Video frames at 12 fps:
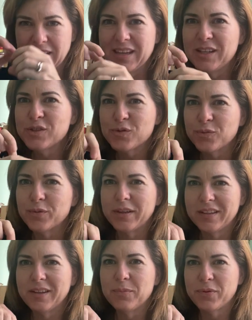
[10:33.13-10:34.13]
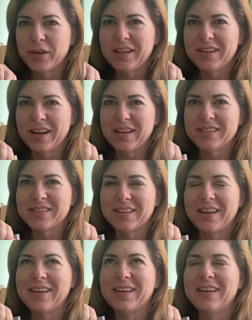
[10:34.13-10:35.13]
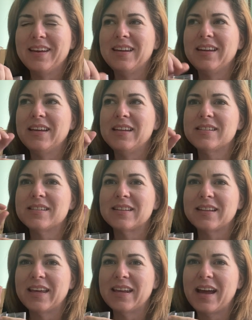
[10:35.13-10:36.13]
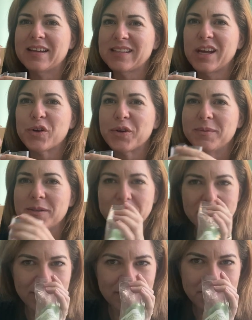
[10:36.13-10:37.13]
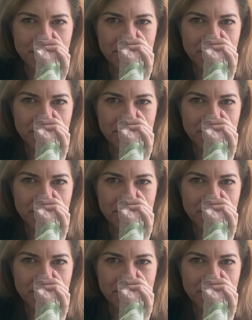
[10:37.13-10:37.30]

it is really pretty nice. Like it is, like it has that crème de menthe,